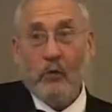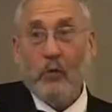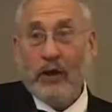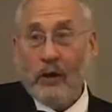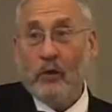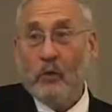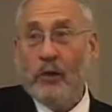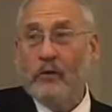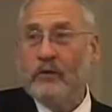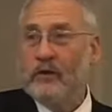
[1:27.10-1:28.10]

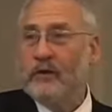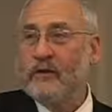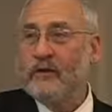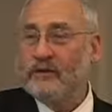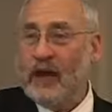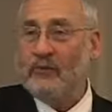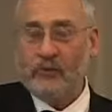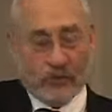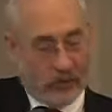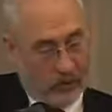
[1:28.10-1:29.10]
we this
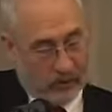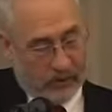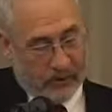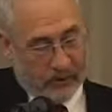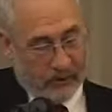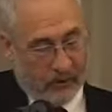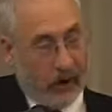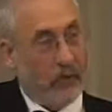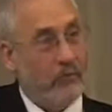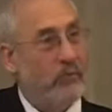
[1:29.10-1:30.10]
afternoon heard
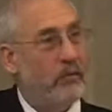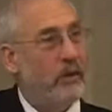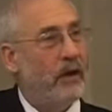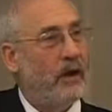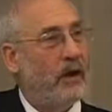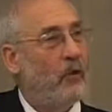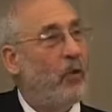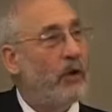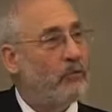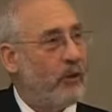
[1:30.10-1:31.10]
from
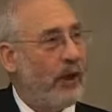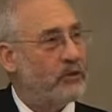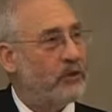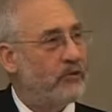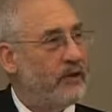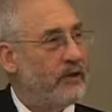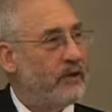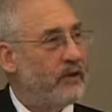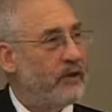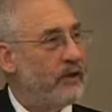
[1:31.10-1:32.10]
one branch of
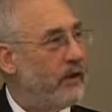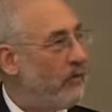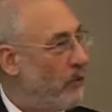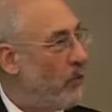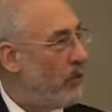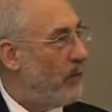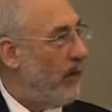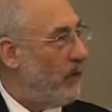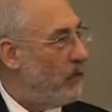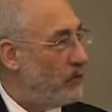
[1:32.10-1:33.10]
the World
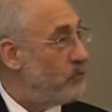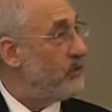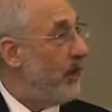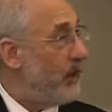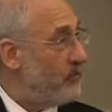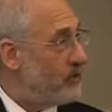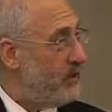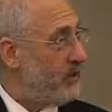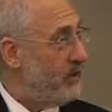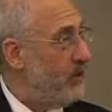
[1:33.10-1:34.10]
Bank, which was the
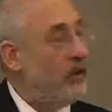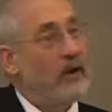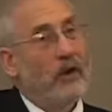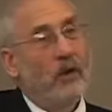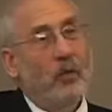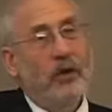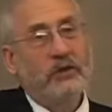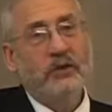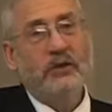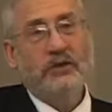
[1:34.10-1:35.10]
IFC,
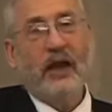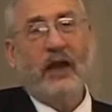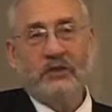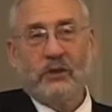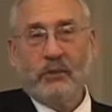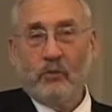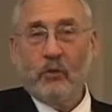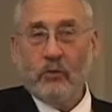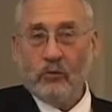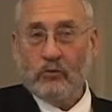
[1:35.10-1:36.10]
which has actually
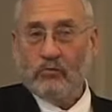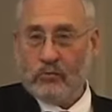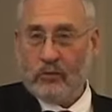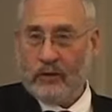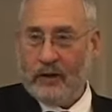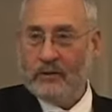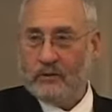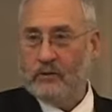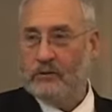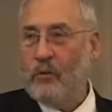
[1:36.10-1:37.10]
been, as
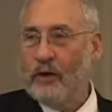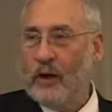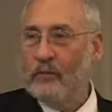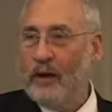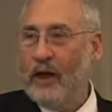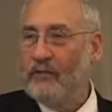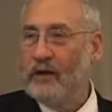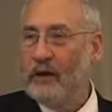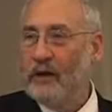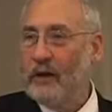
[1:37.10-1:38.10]
it was pointed out,
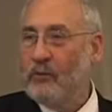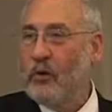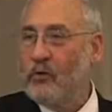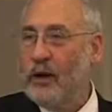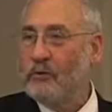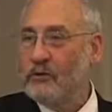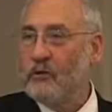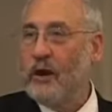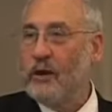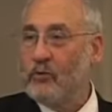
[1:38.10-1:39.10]
having a program to
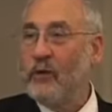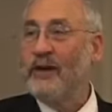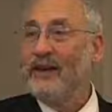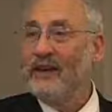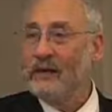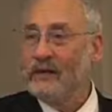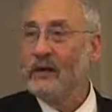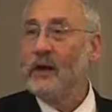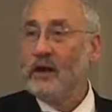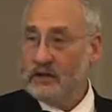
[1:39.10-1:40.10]
try to bring in
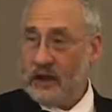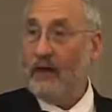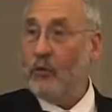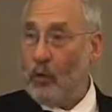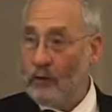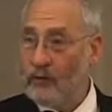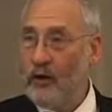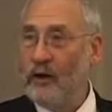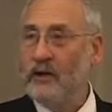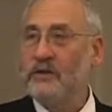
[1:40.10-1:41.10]
sovereign wealth
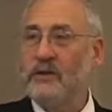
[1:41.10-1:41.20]
funds